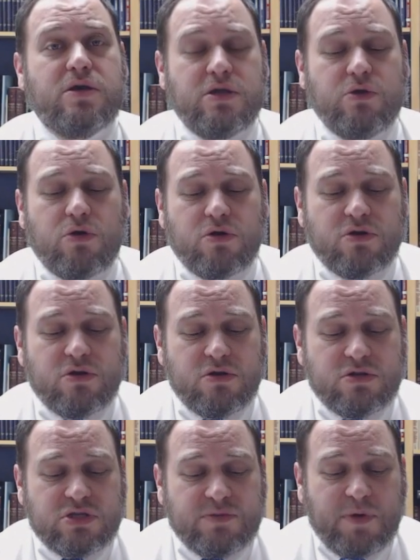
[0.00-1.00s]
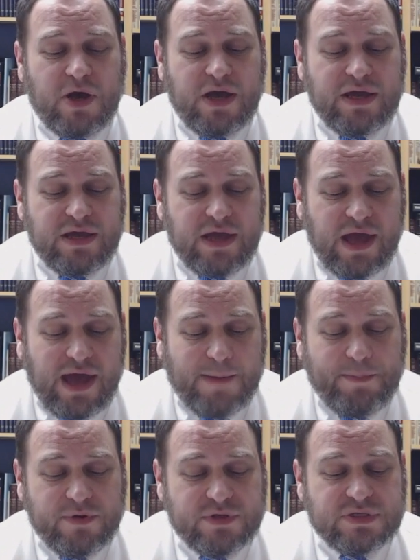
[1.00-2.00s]
in order to buy
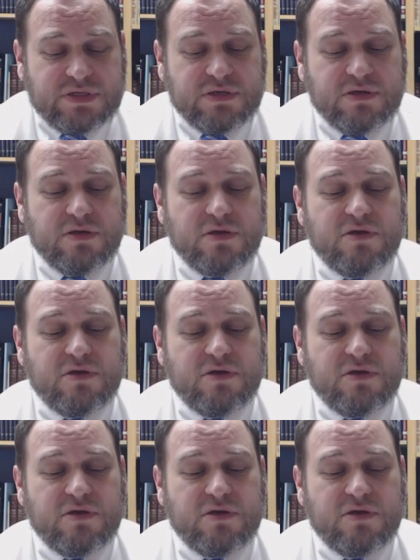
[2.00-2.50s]
apples,